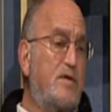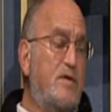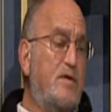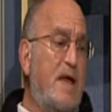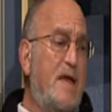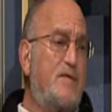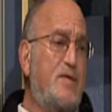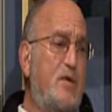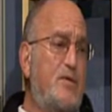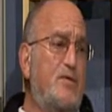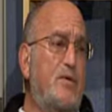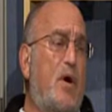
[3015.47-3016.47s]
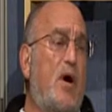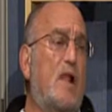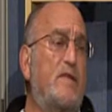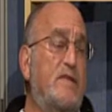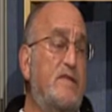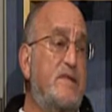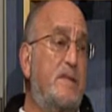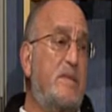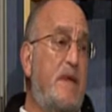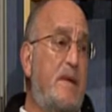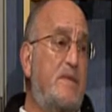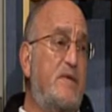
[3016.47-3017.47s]
So you have to go through all of it. And
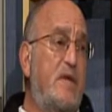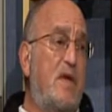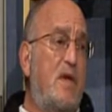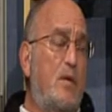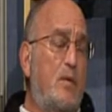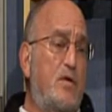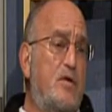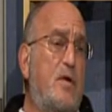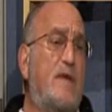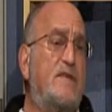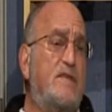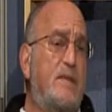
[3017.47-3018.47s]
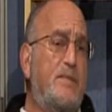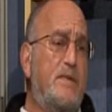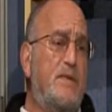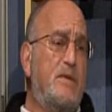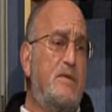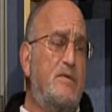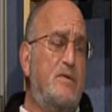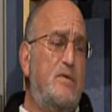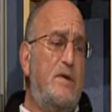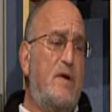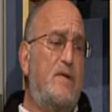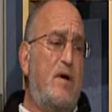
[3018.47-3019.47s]
sometimes when you write something, you don't do
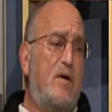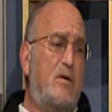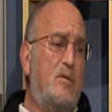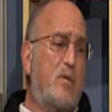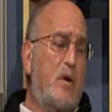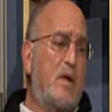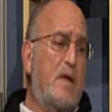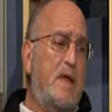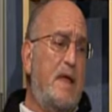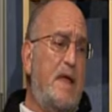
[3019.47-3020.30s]
enough homework,